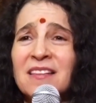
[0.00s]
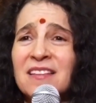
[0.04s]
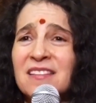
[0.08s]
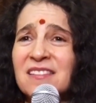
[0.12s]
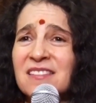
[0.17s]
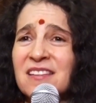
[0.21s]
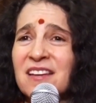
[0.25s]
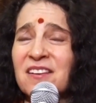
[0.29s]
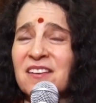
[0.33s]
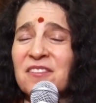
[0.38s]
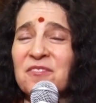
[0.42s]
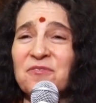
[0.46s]

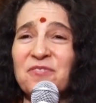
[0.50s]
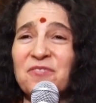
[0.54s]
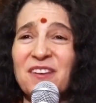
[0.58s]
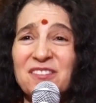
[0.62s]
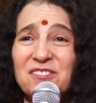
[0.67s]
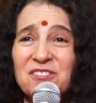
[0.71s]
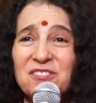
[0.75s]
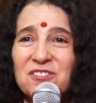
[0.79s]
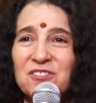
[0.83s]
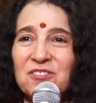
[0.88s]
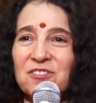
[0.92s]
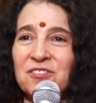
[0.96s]
it's going to
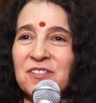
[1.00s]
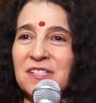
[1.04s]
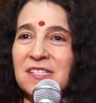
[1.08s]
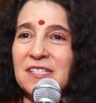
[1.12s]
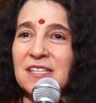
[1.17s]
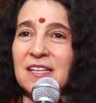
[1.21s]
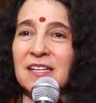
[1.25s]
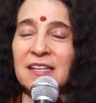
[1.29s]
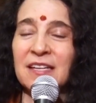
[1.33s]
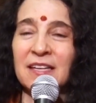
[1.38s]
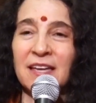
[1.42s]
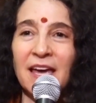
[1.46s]
fester, it's
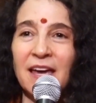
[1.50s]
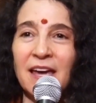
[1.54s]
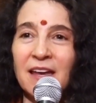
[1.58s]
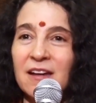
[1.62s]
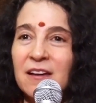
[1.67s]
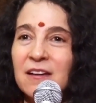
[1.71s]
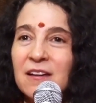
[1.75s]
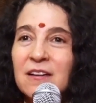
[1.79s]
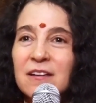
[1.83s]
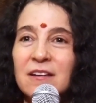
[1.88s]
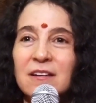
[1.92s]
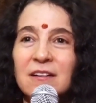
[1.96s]
going to get,
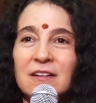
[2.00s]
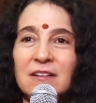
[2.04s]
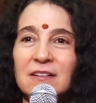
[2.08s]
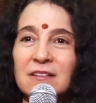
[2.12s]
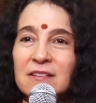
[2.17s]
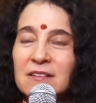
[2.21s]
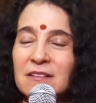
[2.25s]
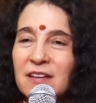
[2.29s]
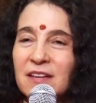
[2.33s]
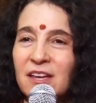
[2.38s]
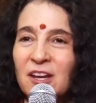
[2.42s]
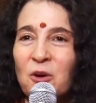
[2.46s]

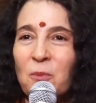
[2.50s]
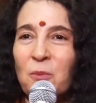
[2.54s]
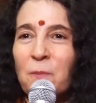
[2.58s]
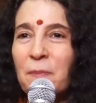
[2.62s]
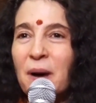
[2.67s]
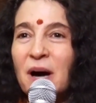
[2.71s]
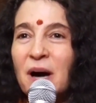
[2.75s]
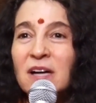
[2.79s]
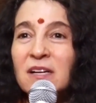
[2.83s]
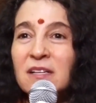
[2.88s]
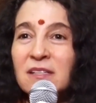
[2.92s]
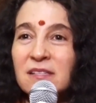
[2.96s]

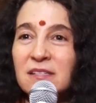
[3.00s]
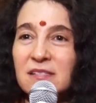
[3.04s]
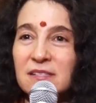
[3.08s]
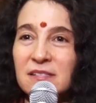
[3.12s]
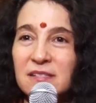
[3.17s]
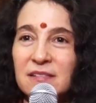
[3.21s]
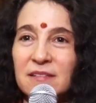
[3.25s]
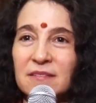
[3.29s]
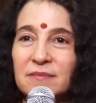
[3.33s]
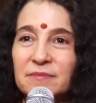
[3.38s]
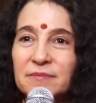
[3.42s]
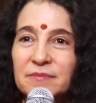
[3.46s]

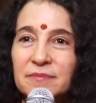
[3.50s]
bugs.